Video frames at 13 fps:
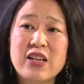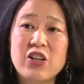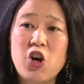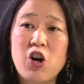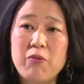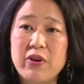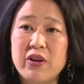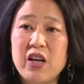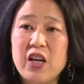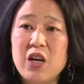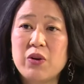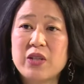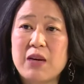in common
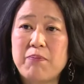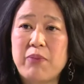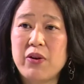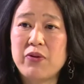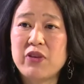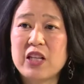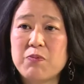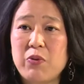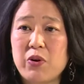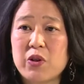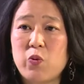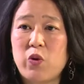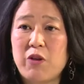was that both these
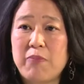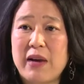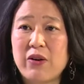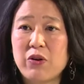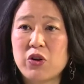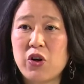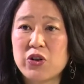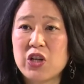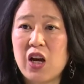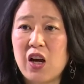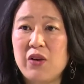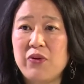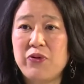books were about God's
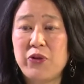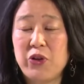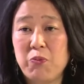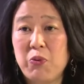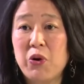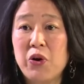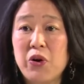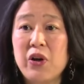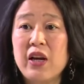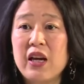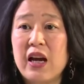heart for the poor